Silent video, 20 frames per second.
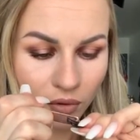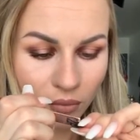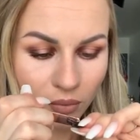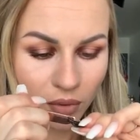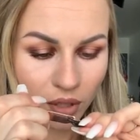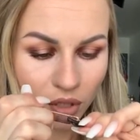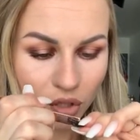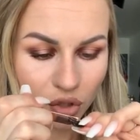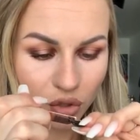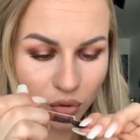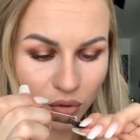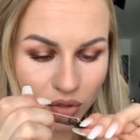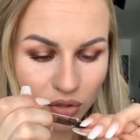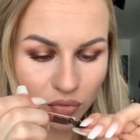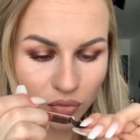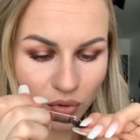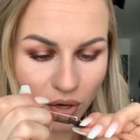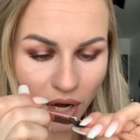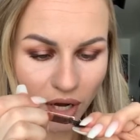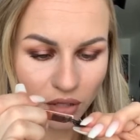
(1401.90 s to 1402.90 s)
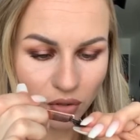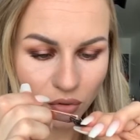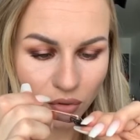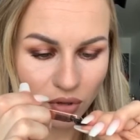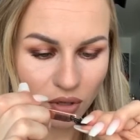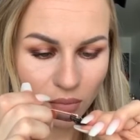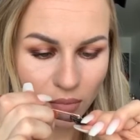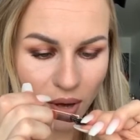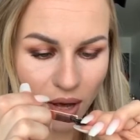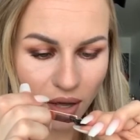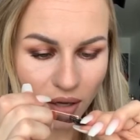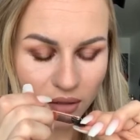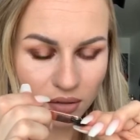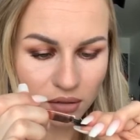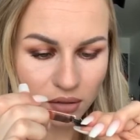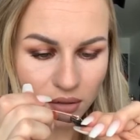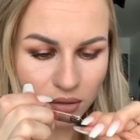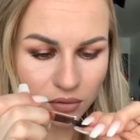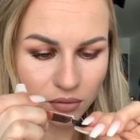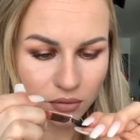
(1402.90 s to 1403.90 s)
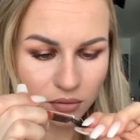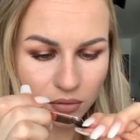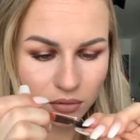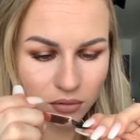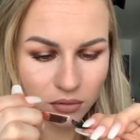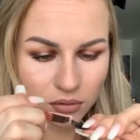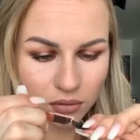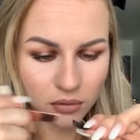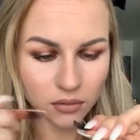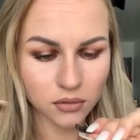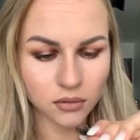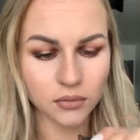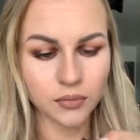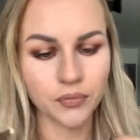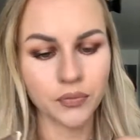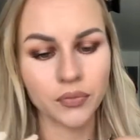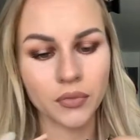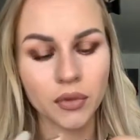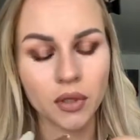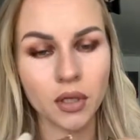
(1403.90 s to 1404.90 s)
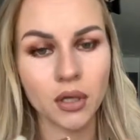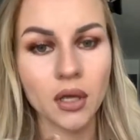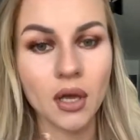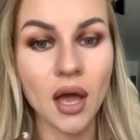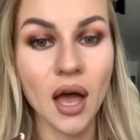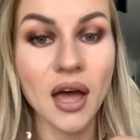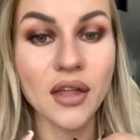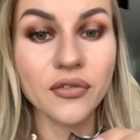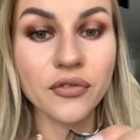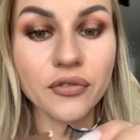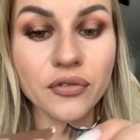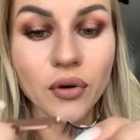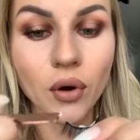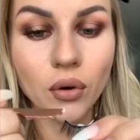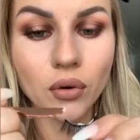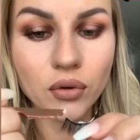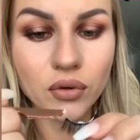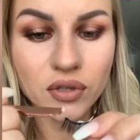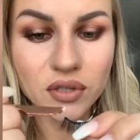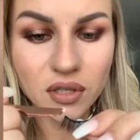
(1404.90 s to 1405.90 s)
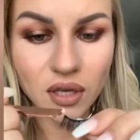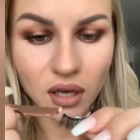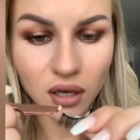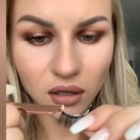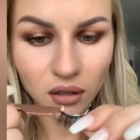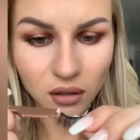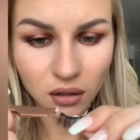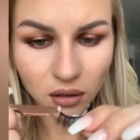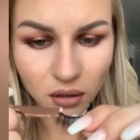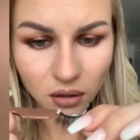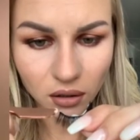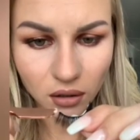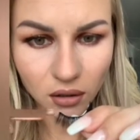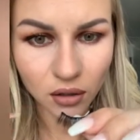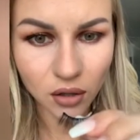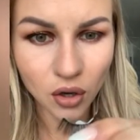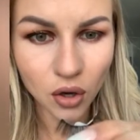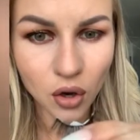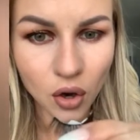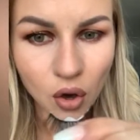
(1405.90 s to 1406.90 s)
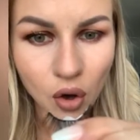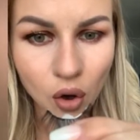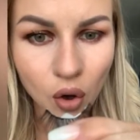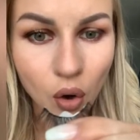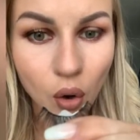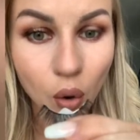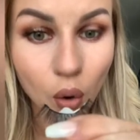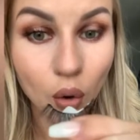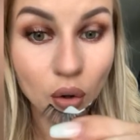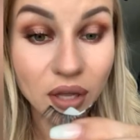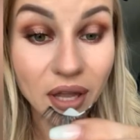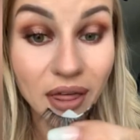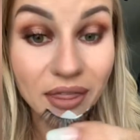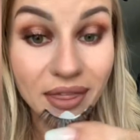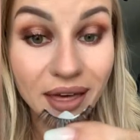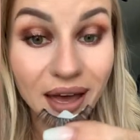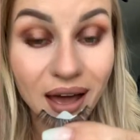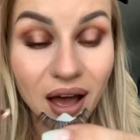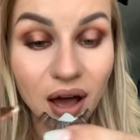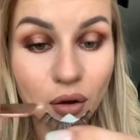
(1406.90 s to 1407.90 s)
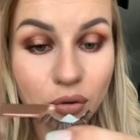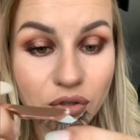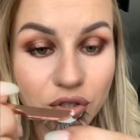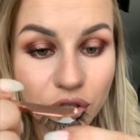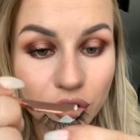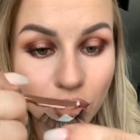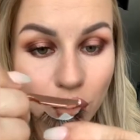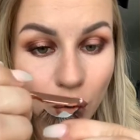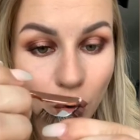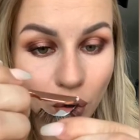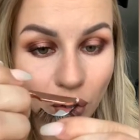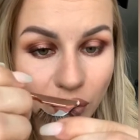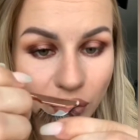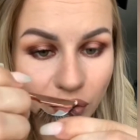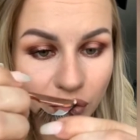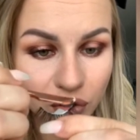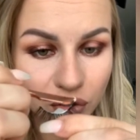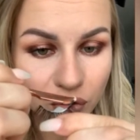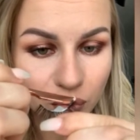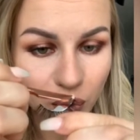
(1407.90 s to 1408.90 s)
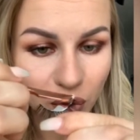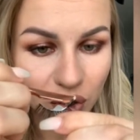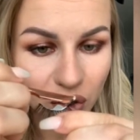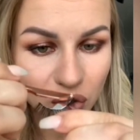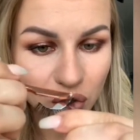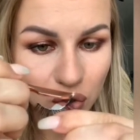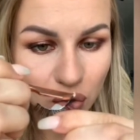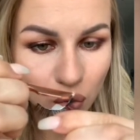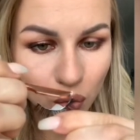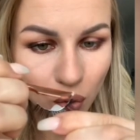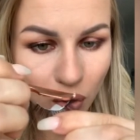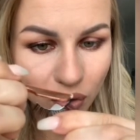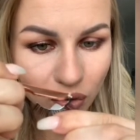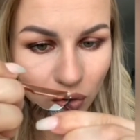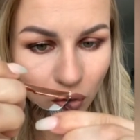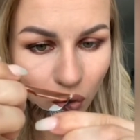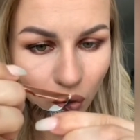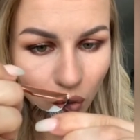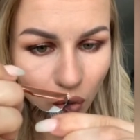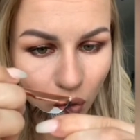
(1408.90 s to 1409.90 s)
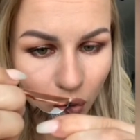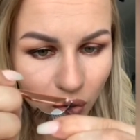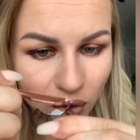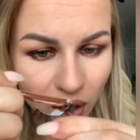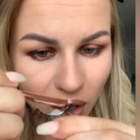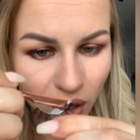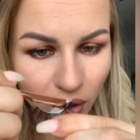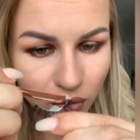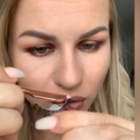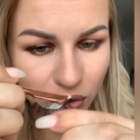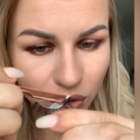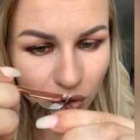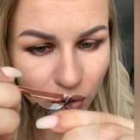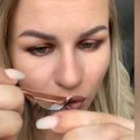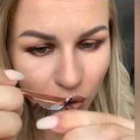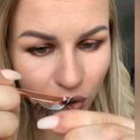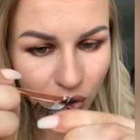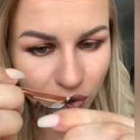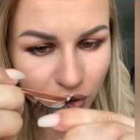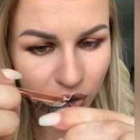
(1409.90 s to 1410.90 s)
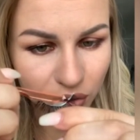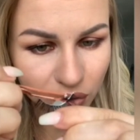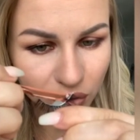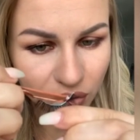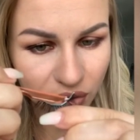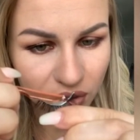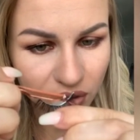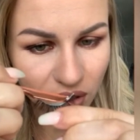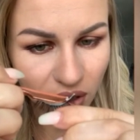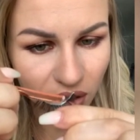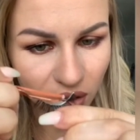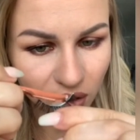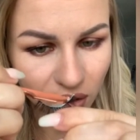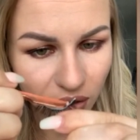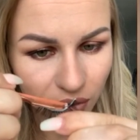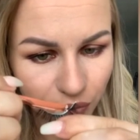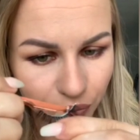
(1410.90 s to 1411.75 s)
Make sure it's right on the band and focusing on the outer corners, because you want all the outer corner to stick.